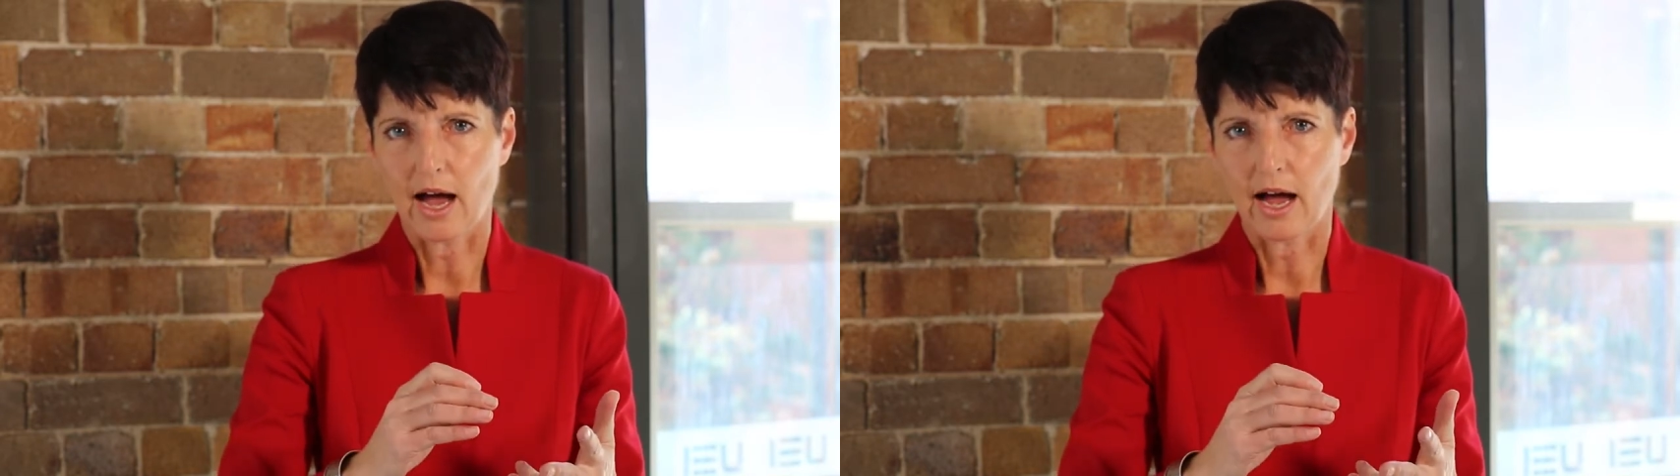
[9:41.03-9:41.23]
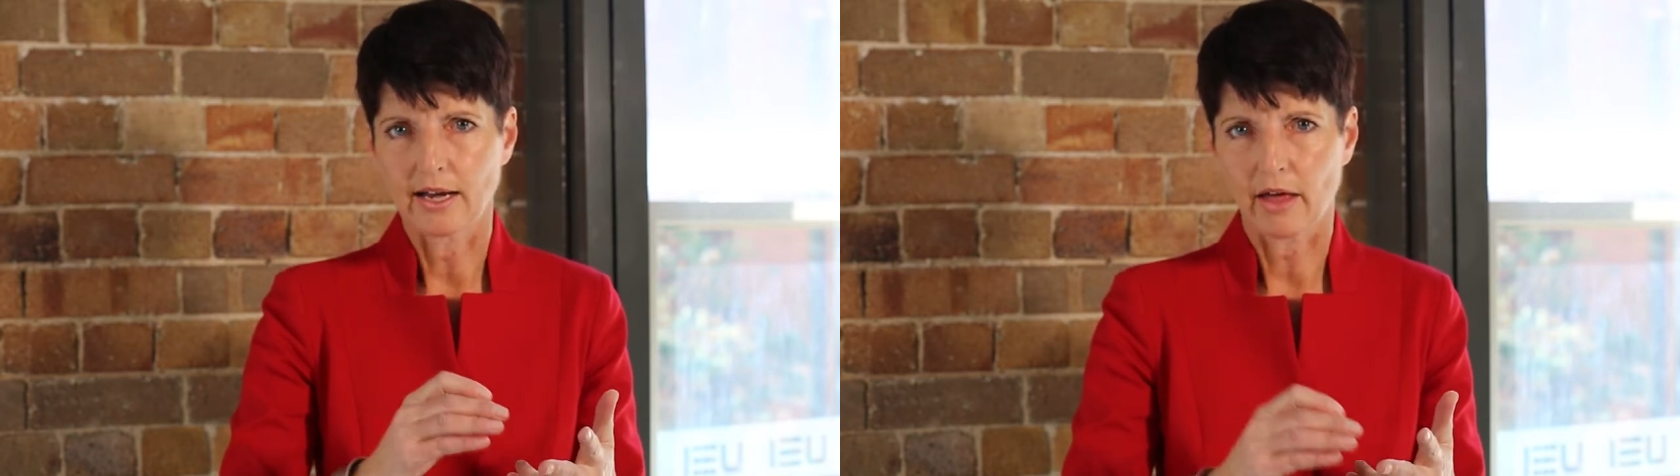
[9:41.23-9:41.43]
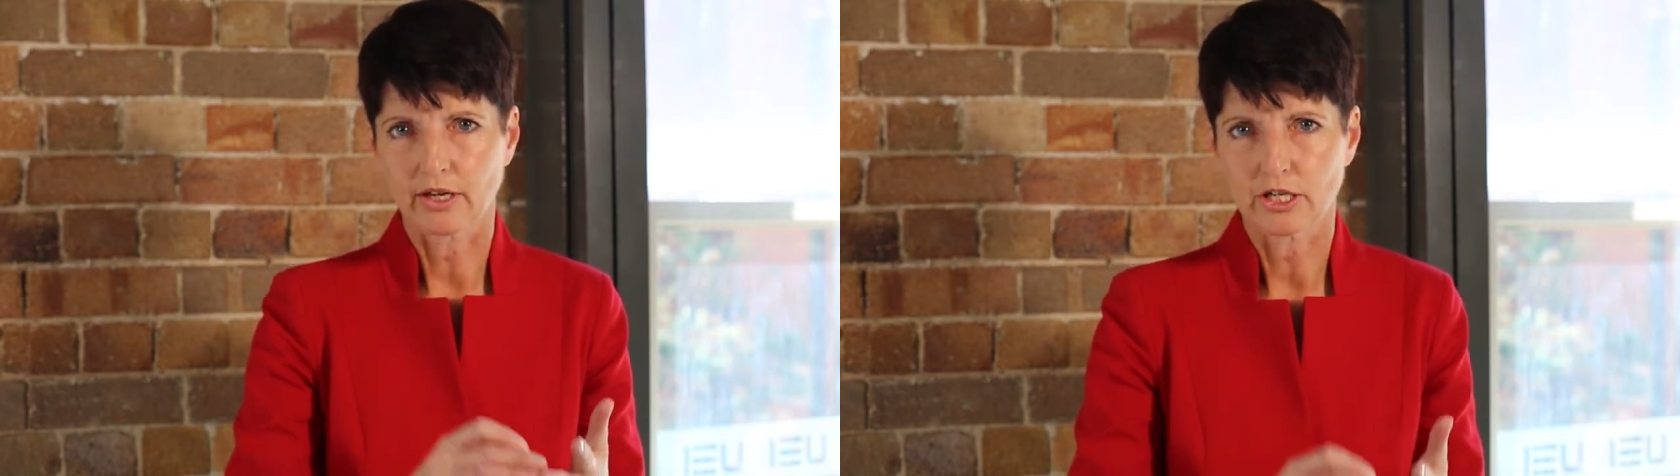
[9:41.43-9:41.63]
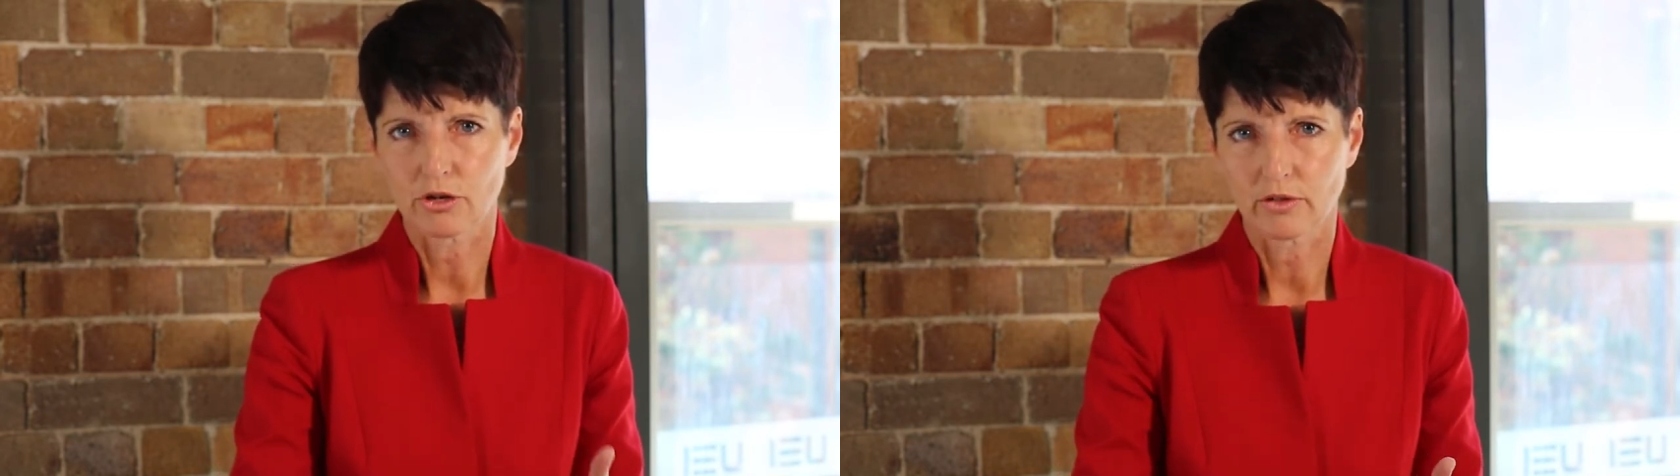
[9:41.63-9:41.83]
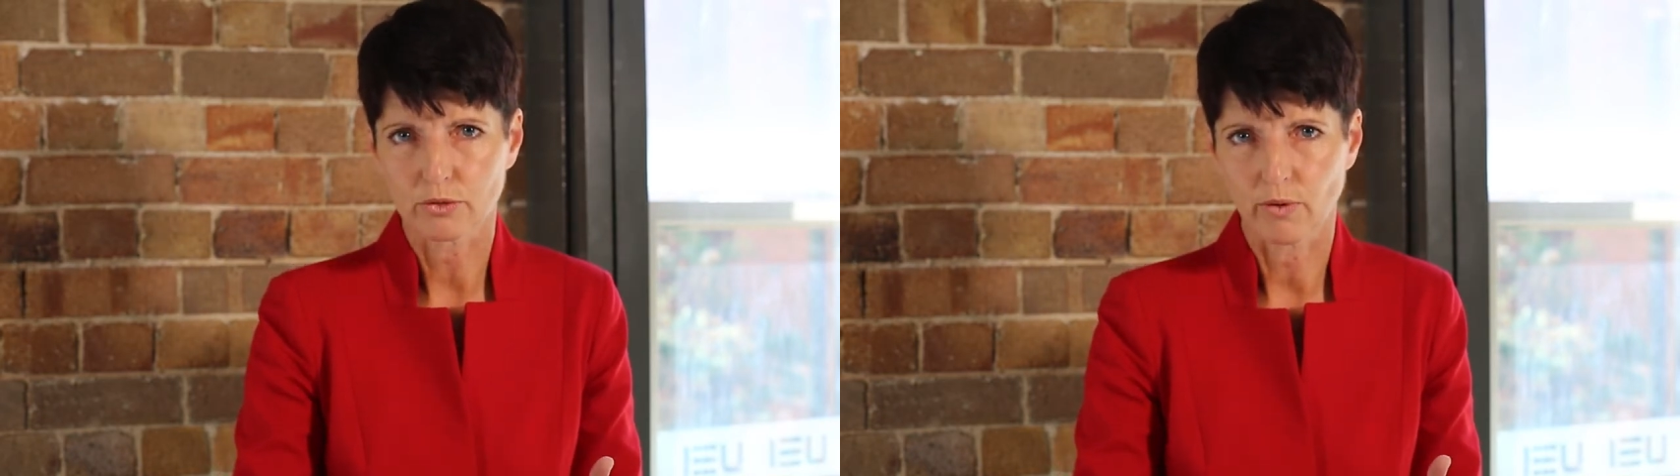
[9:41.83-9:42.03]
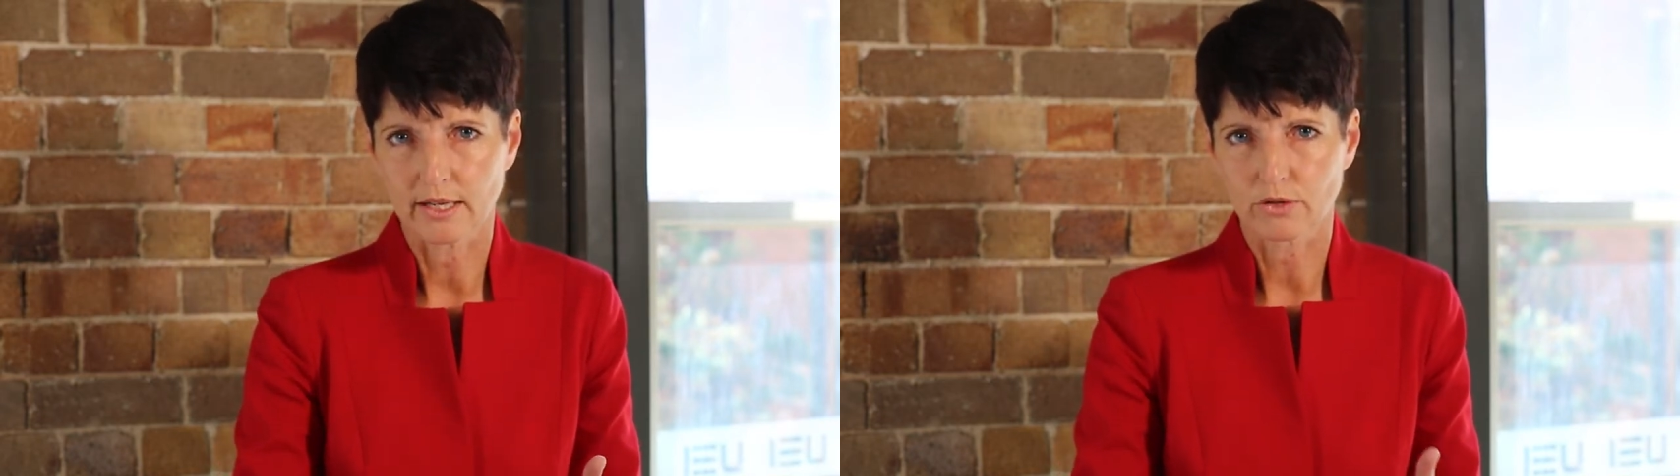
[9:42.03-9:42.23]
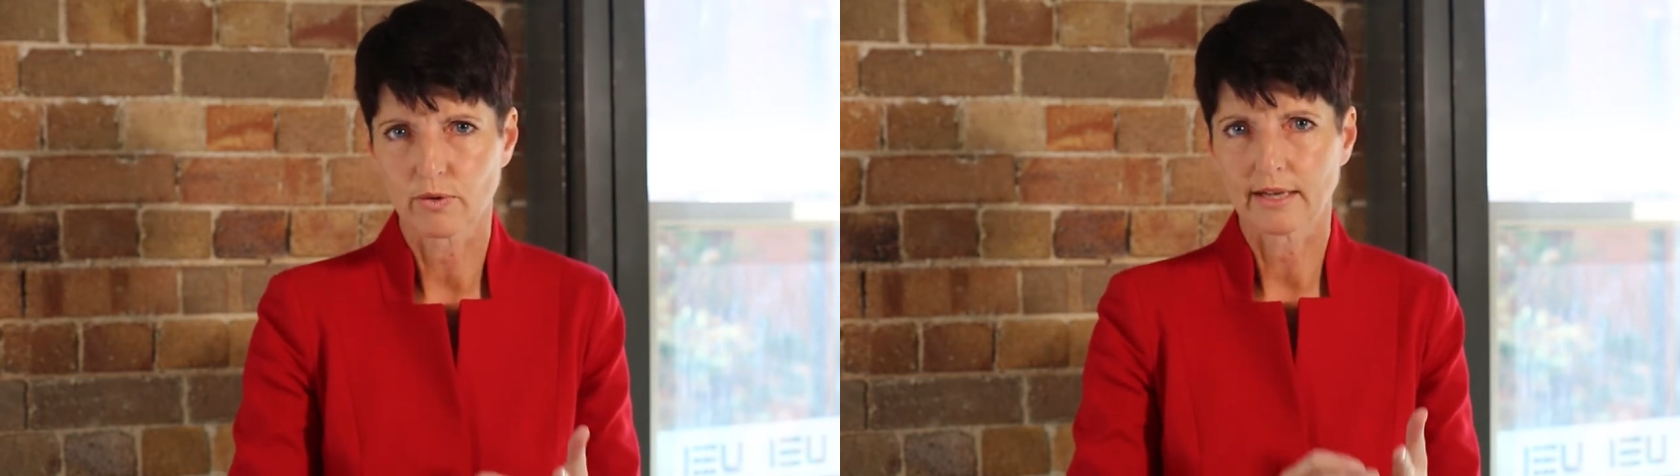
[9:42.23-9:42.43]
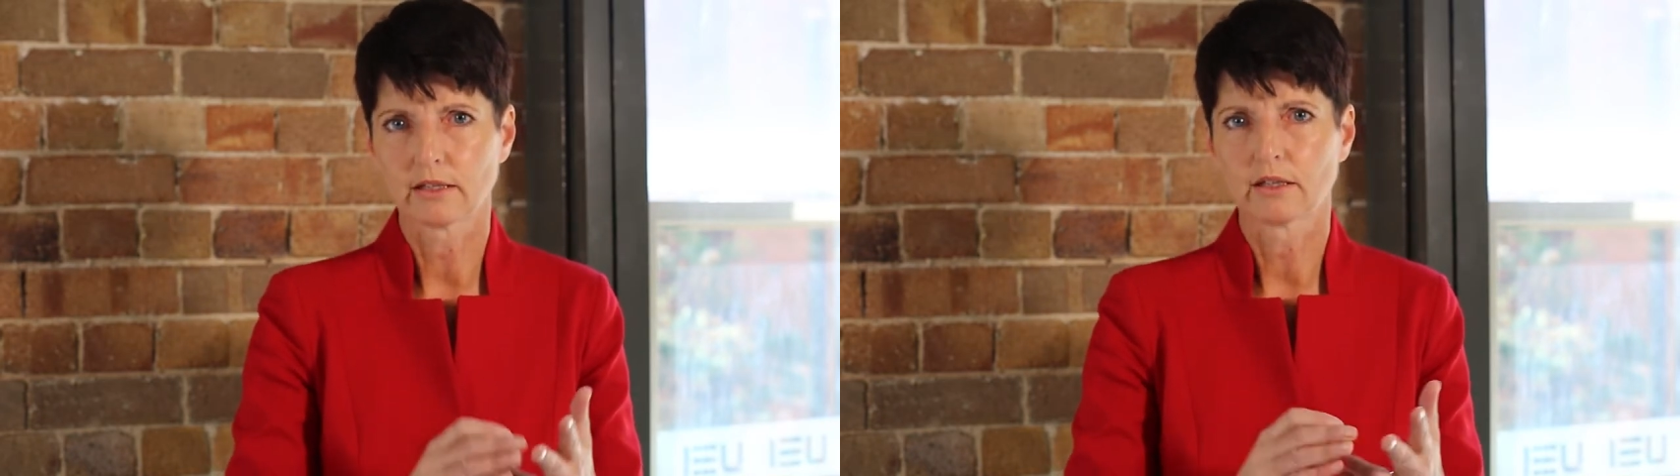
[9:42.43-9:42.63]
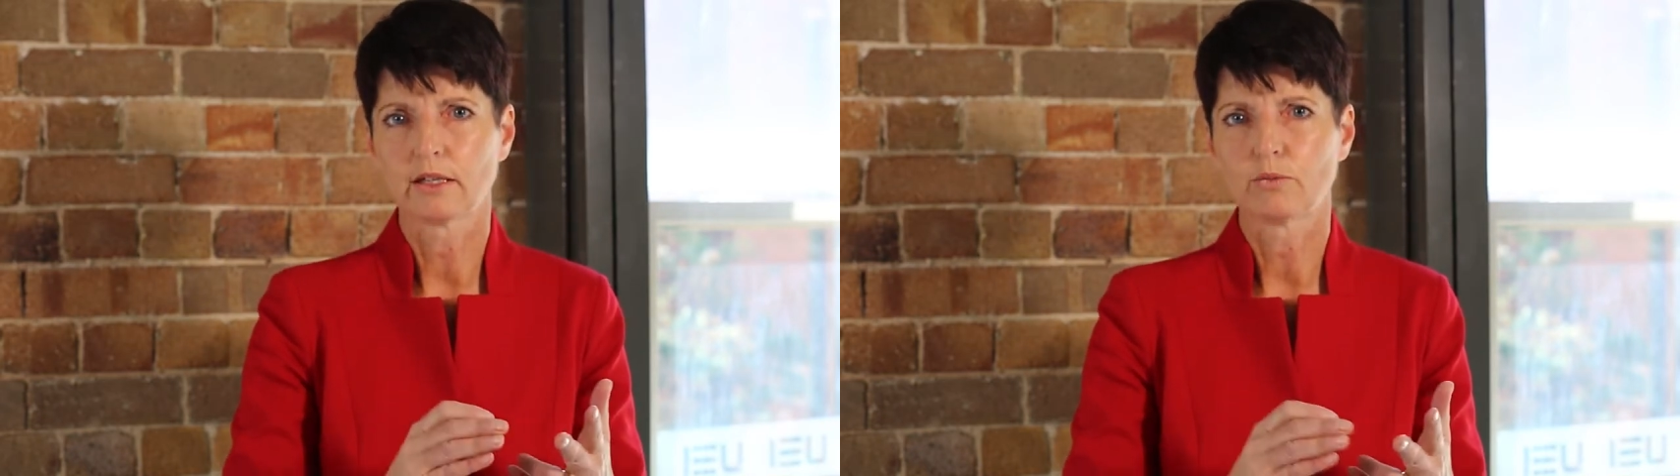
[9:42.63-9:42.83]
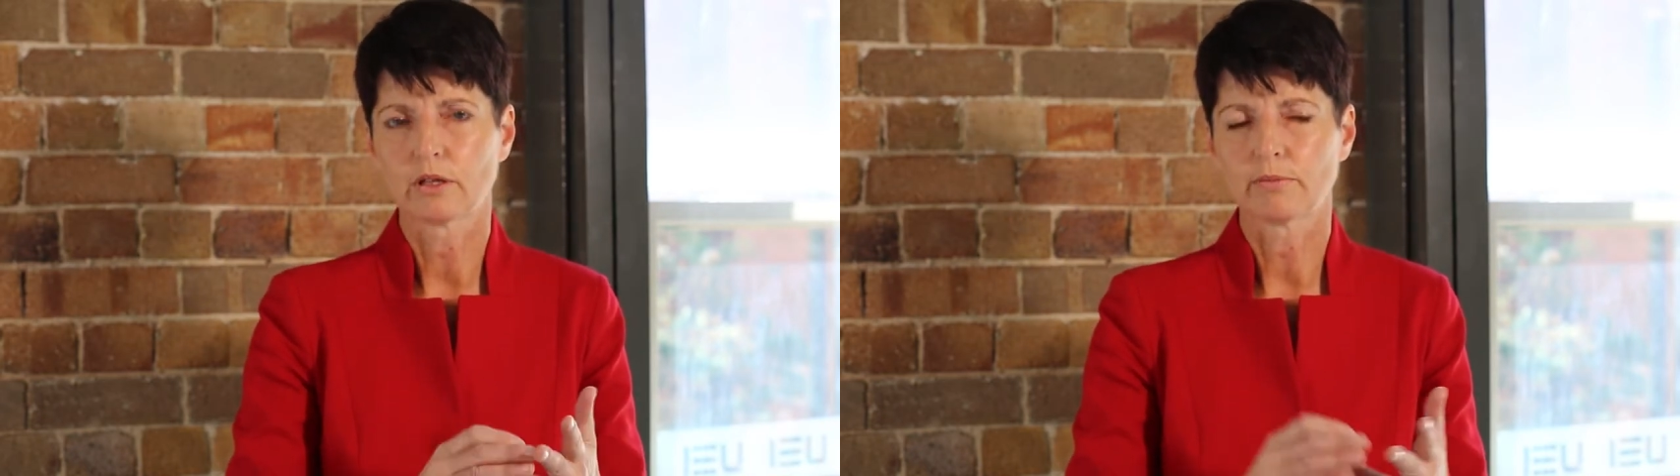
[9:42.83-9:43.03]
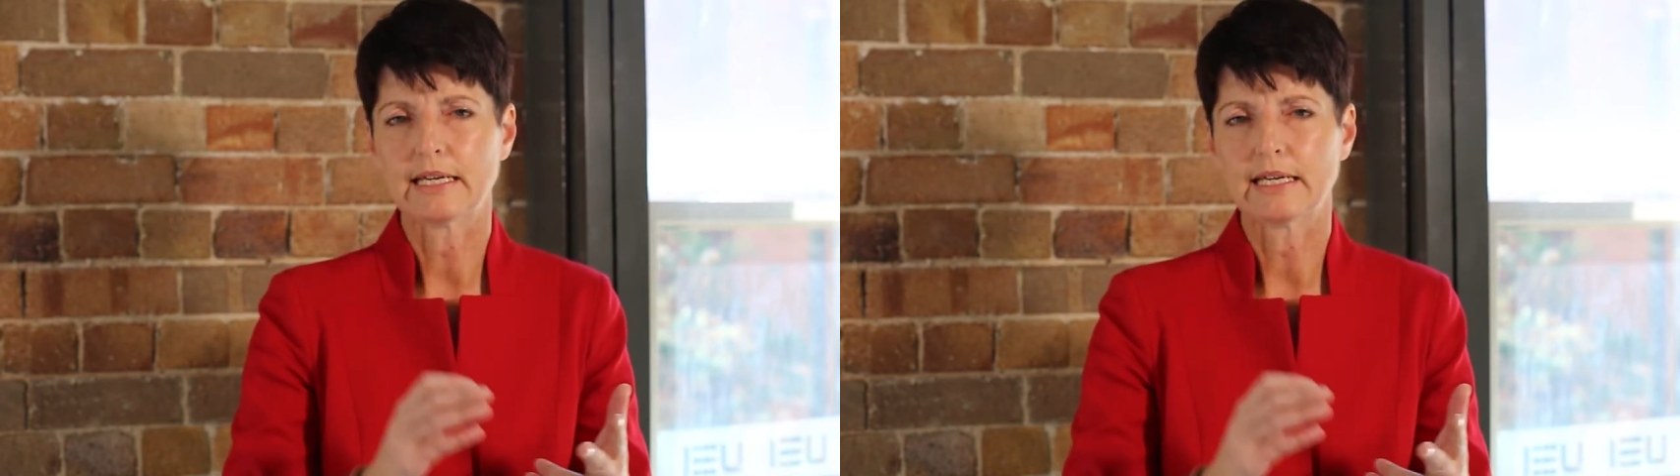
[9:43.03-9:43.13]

Another issue that's raised regularly with